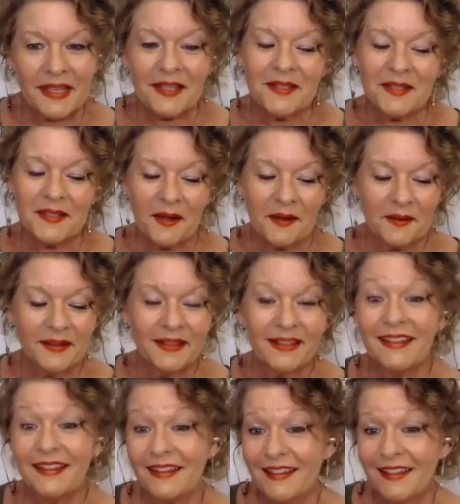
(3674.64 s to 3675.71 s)
So
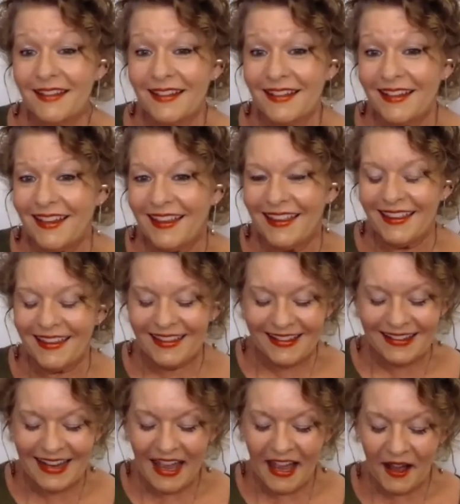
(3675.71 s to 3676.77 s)

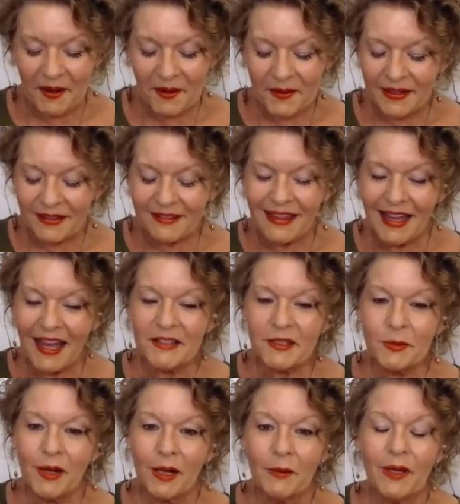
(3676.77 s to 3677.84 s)
now
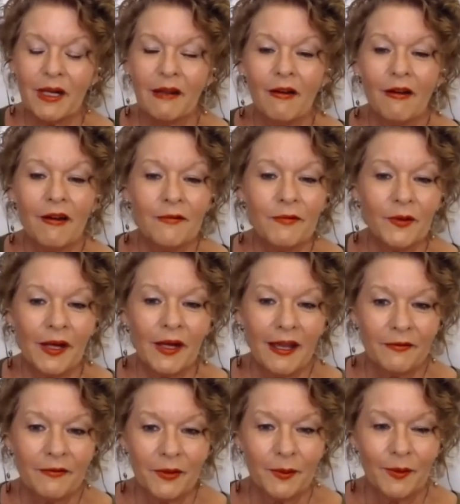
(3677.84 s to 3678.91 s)
that's what I want to offer
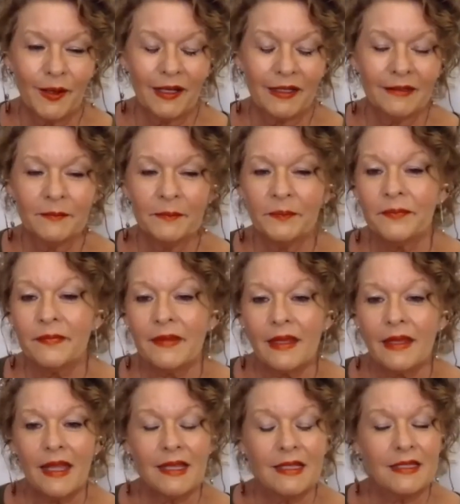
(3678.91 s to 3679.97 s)
everyone,
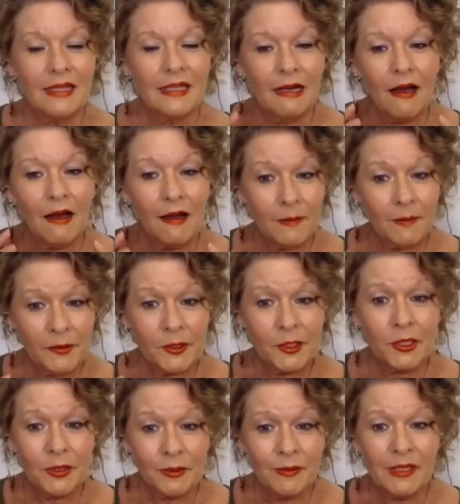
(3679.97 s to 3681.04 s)
is an
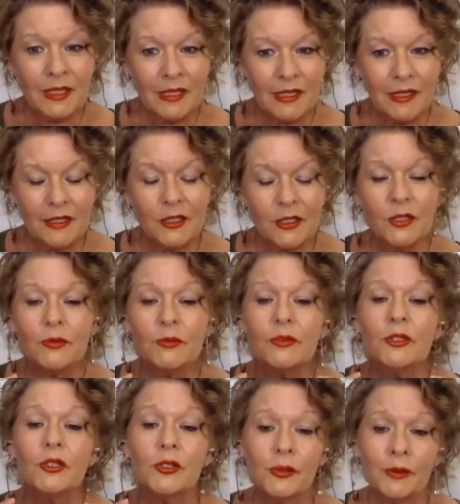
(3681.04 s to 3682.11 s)
opportunity to
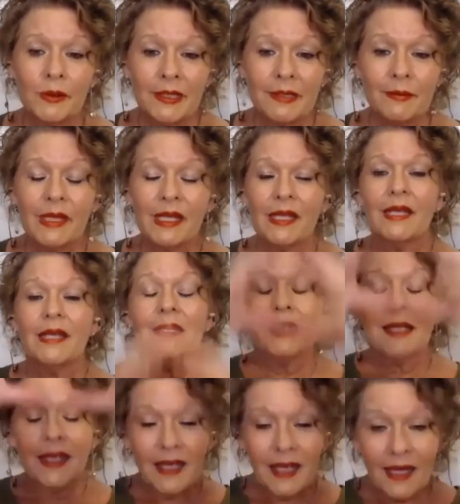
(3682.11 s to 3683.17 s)
join me
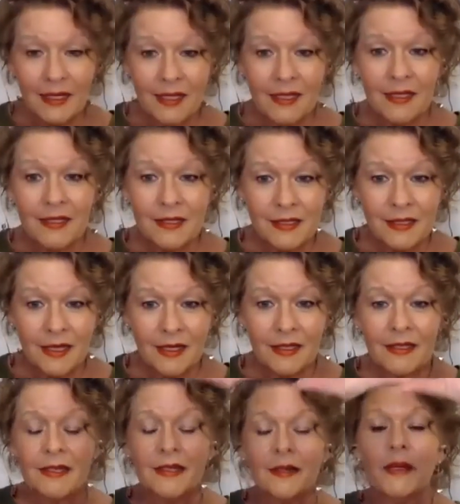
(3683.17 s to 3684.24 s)
in getting
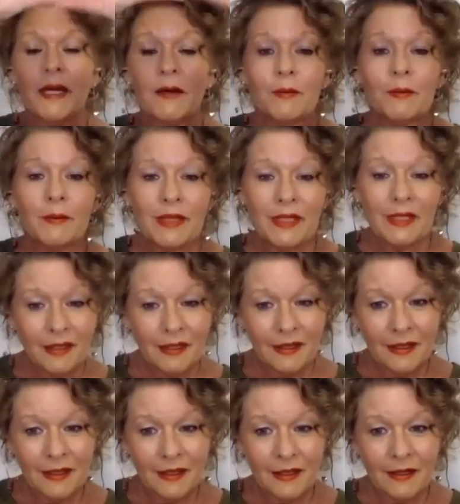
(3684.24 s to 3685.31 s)
excited about being
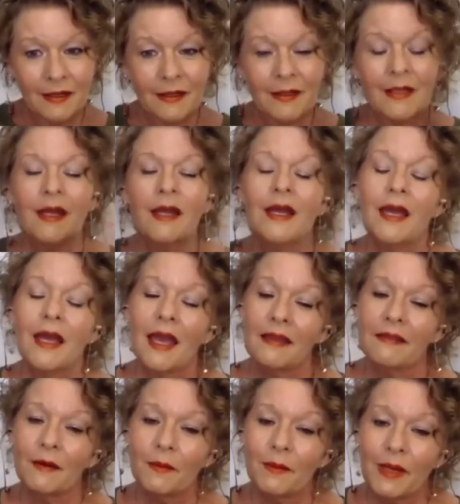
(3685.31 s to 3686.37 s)
here.
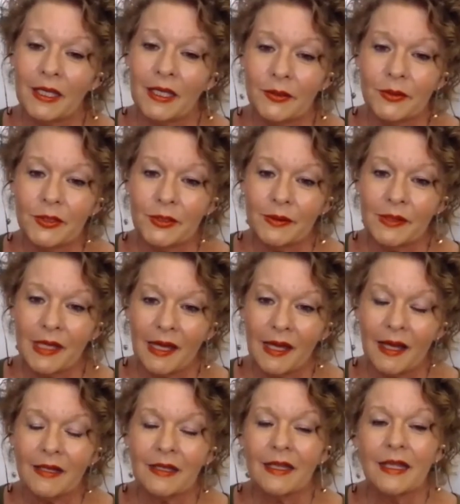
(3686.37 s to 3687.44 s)
And the way you do
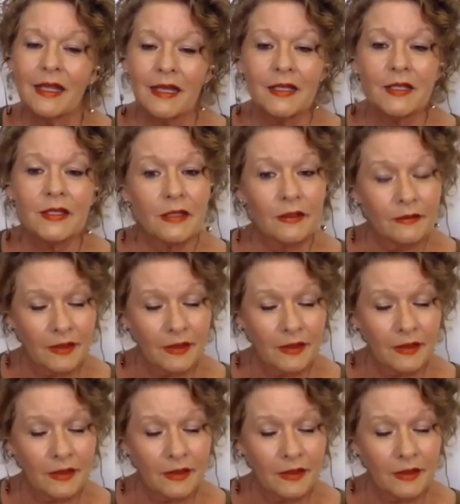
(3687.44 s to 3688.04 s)
that is